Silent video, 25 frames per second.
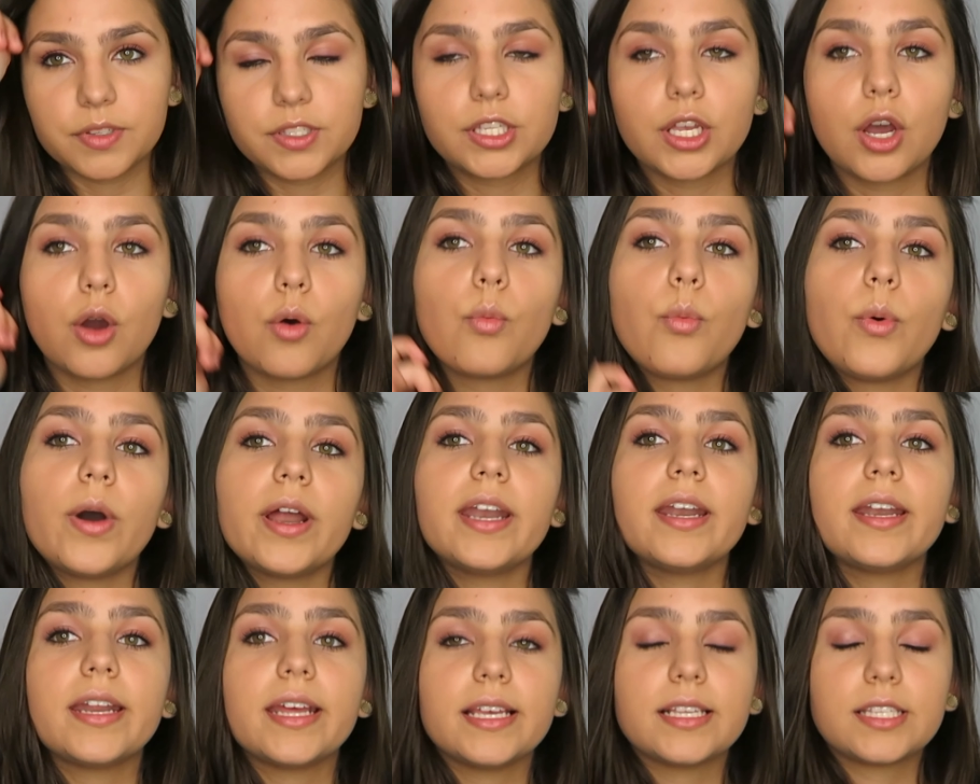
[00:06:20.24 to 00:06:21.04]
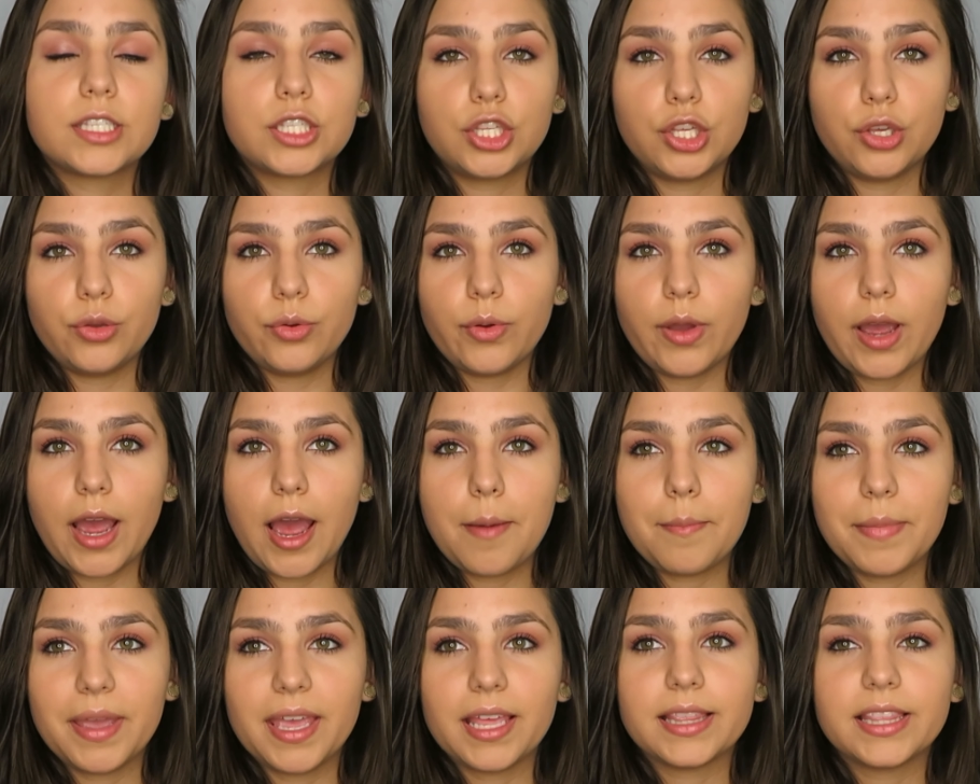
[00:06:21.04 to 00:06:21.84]
So what it is,
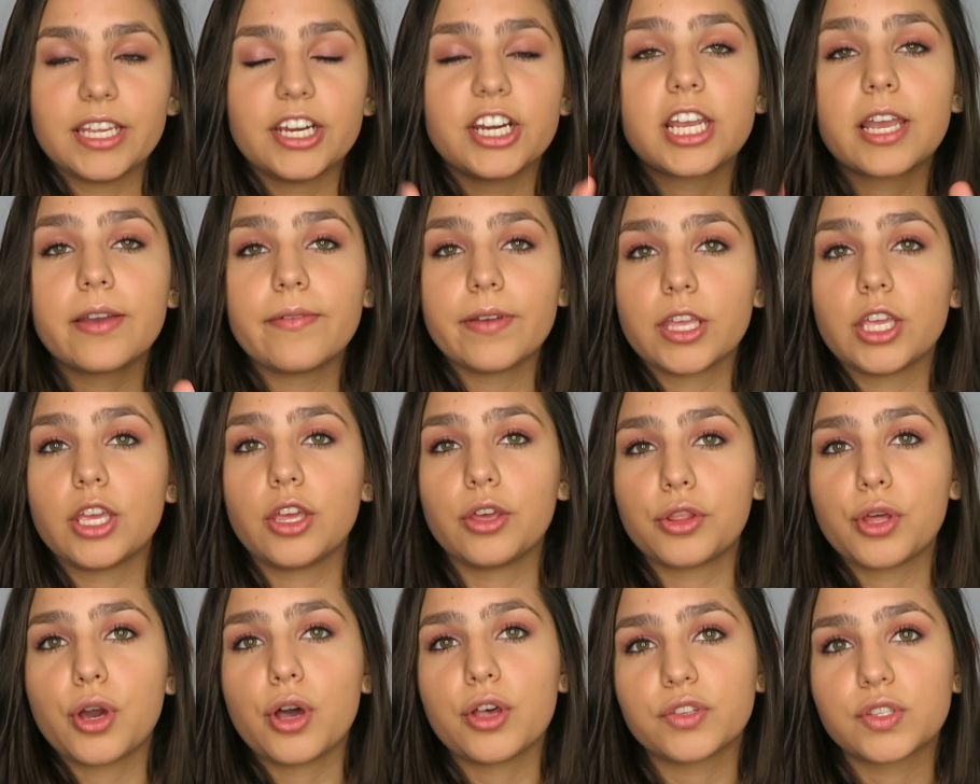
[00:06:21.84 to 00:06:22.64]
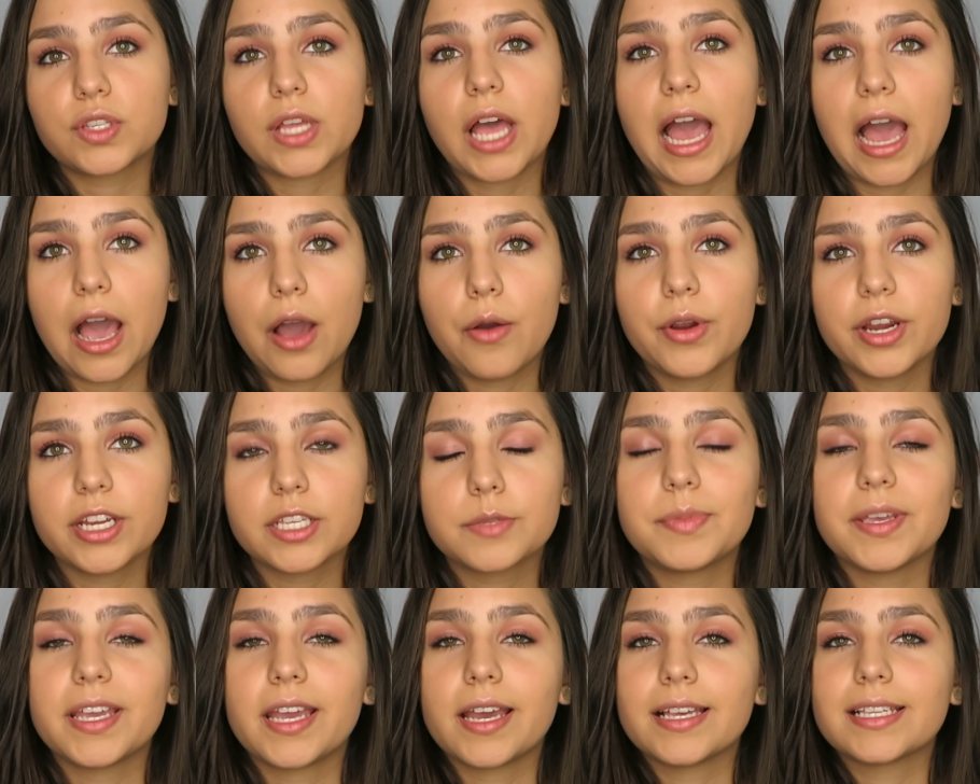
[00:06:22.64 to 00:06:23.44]
they're giving you those
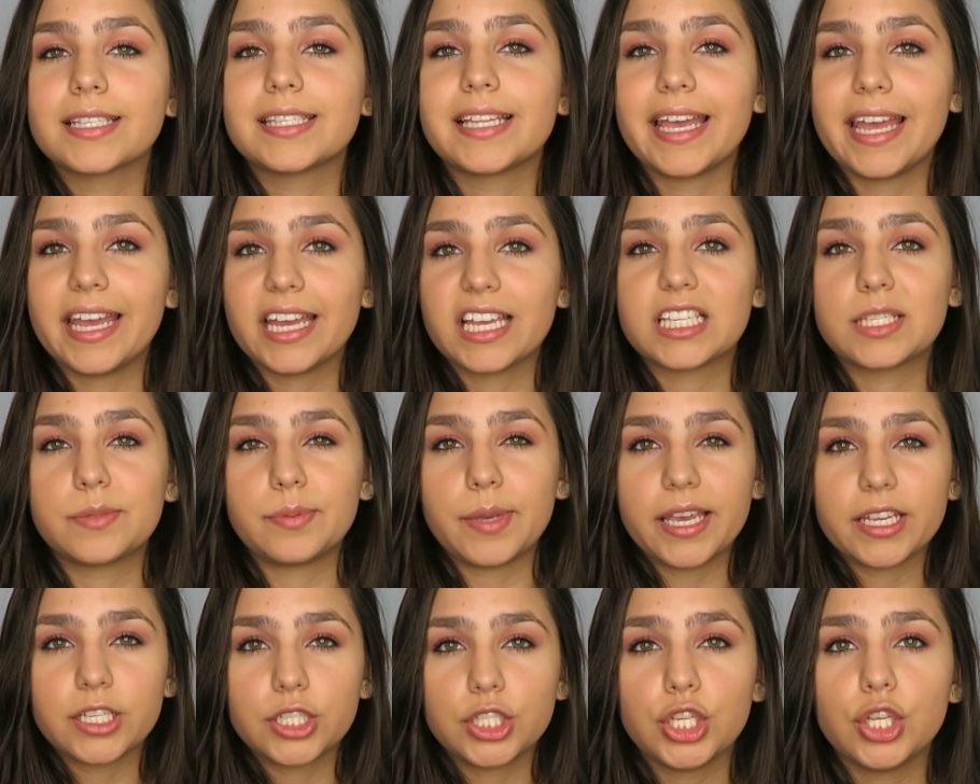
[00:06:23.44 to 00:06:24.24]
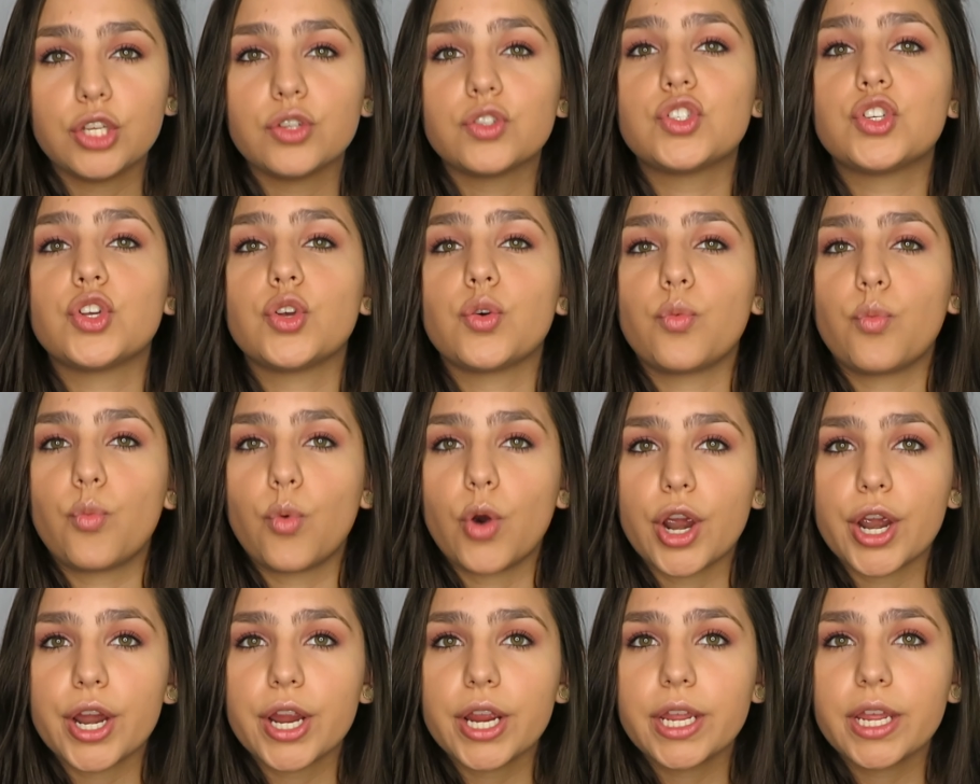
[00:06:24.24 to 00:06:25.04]
hours because they expect you to
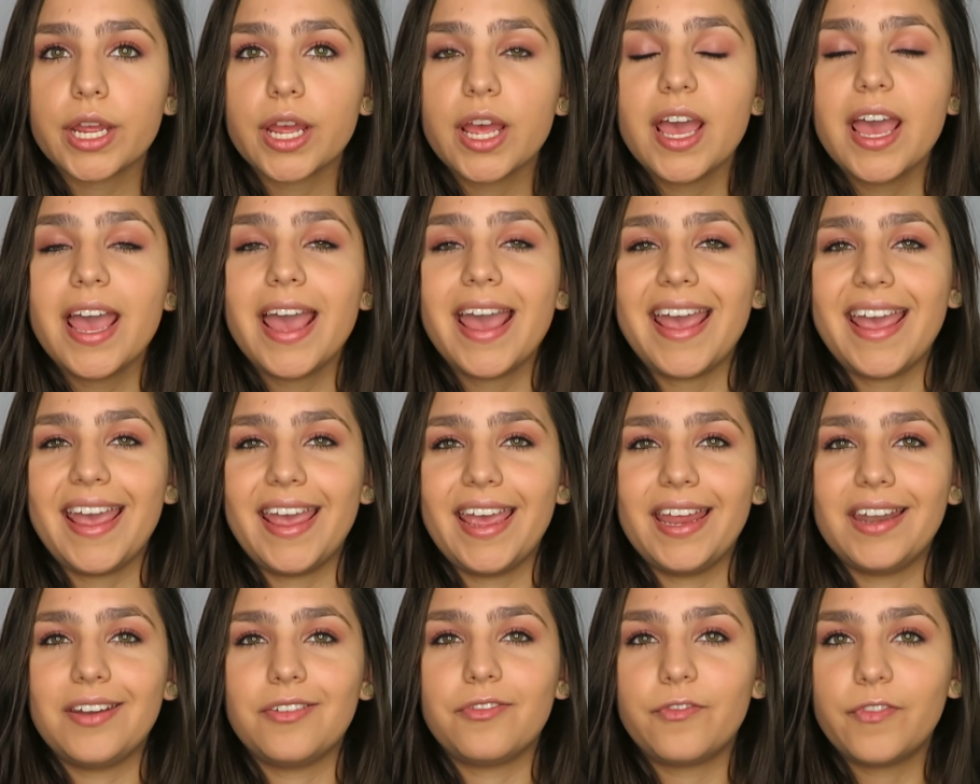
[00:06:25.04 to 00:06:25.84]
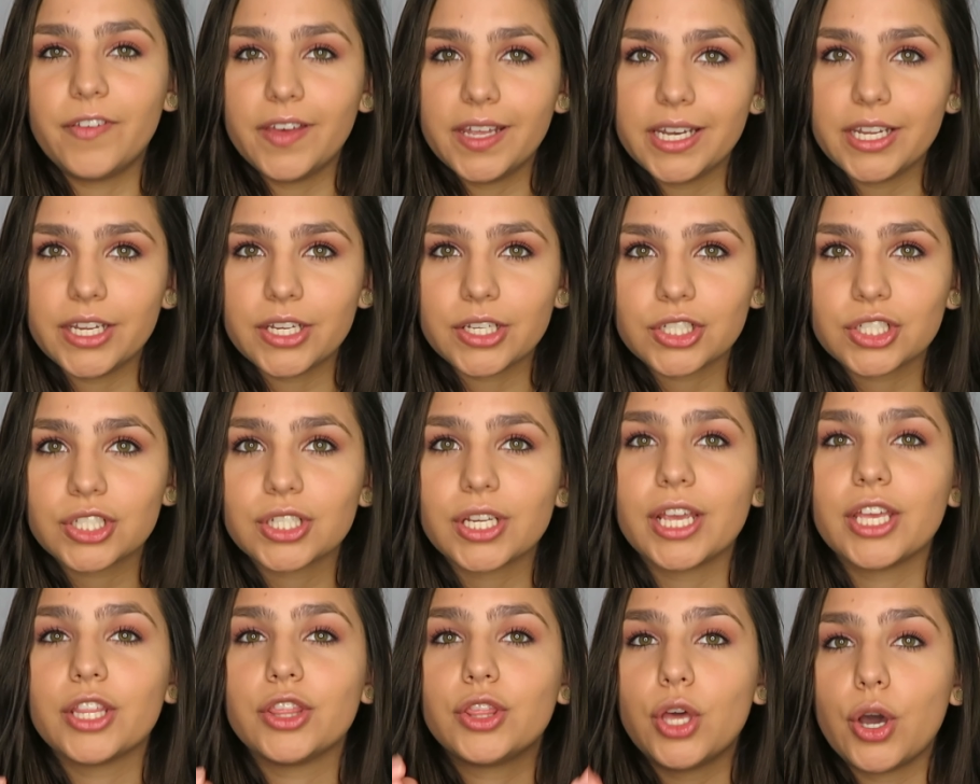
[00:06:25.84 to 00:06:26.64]
work and finish
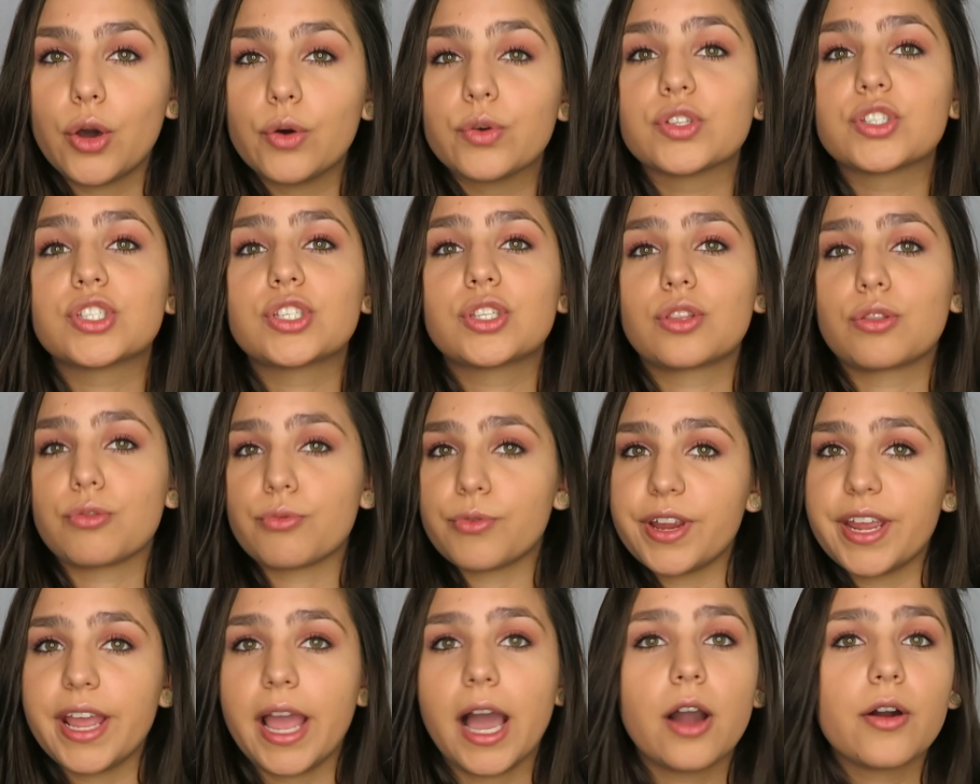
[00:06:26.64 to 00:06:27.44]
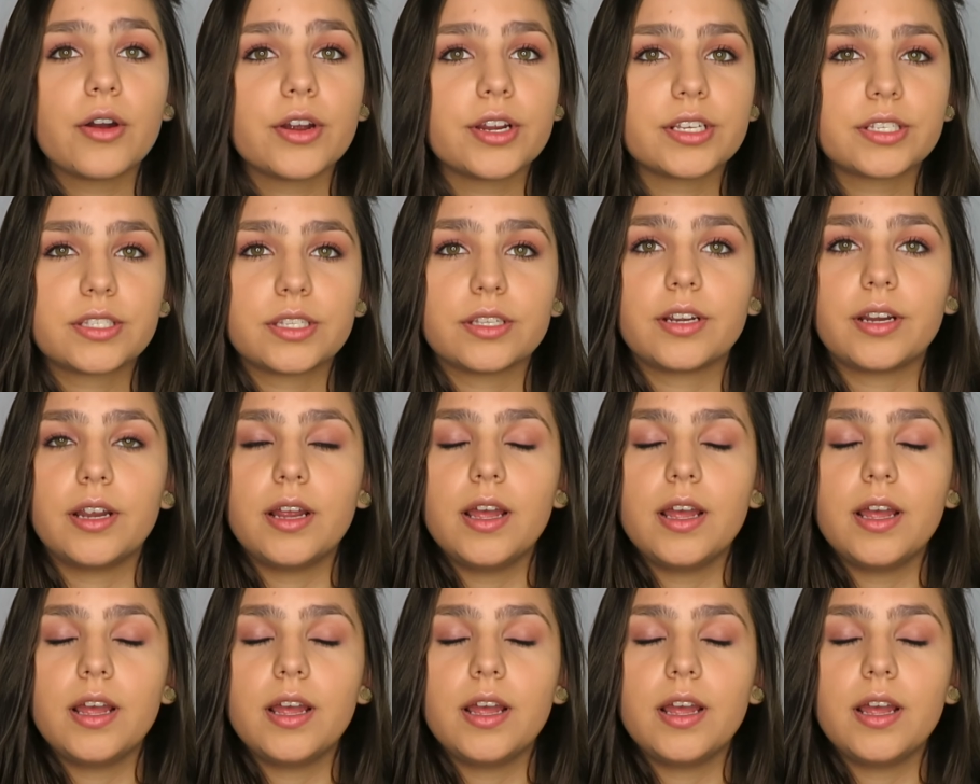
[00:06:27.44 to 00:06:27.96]
in those 3 hours.